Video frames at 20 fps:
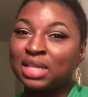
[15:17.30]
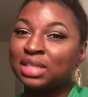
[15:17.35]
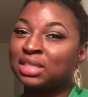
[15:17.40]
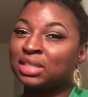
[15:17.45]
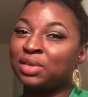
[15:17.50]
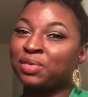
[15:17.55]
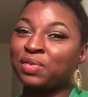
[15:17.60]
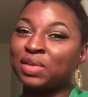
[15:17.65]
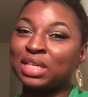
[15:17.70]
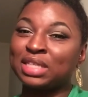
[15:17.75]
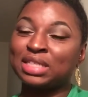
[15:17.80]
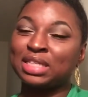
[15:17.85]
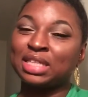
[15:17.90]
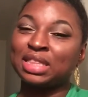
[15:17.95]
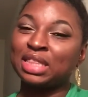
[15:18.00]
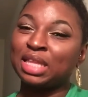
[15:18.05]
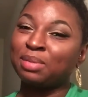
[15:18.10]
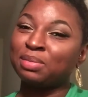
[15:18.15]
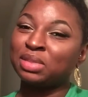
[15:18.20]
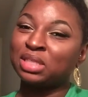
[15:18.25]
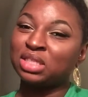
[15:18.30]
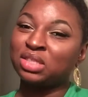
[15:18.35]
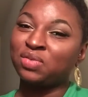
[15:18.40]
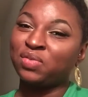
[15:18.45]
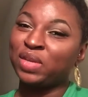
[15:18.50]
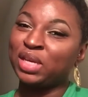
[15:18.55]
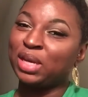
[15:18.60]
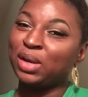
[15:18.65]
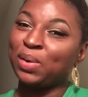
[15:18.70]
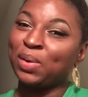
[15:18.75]
Don't forget to thumbs this
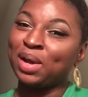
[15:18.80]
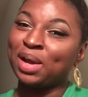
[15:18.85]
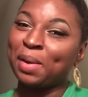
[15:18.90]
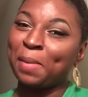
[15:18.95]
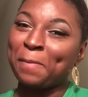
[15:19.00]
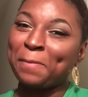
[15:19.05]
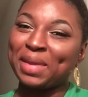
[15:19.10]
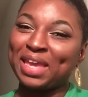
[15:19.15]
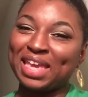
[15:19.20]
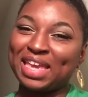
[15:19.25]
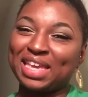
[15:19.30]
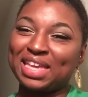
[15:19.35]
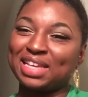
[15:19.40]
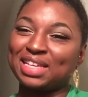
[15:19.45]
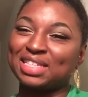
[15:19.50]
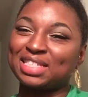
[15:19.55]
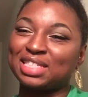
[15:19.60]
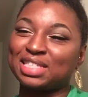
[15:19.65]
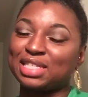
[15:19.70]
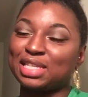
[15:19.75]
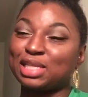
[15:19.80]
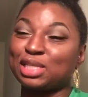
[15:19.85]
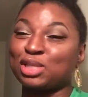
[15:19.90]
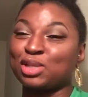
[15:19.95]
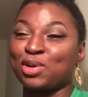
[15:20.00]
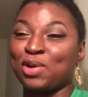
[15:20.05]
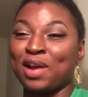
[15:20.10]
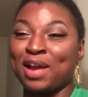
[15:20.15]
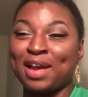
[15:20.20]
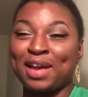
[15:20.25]
video up and
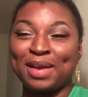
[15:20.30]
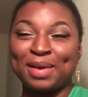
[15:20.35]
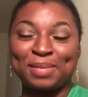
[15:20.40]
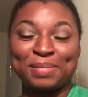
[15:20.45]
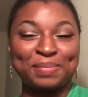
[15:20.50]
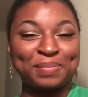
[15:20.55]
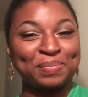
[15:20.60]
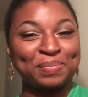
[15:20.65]
subscribe.